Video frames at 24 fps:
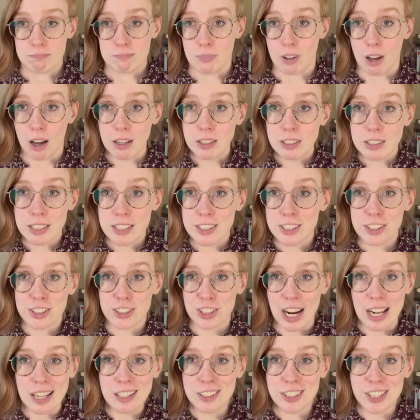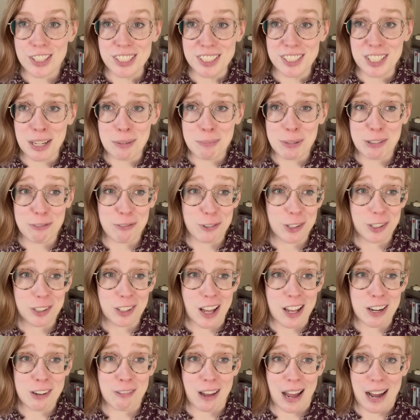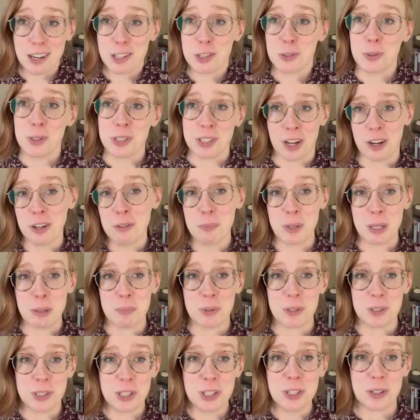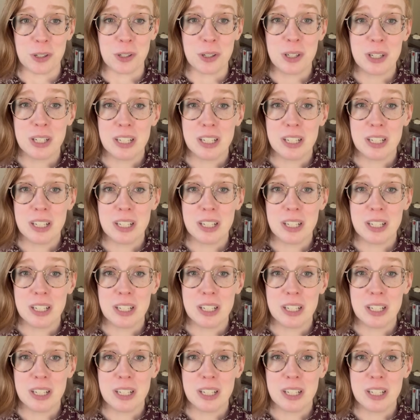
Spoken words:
Honestly, it's a challenging statement for a lot of actual young people, too.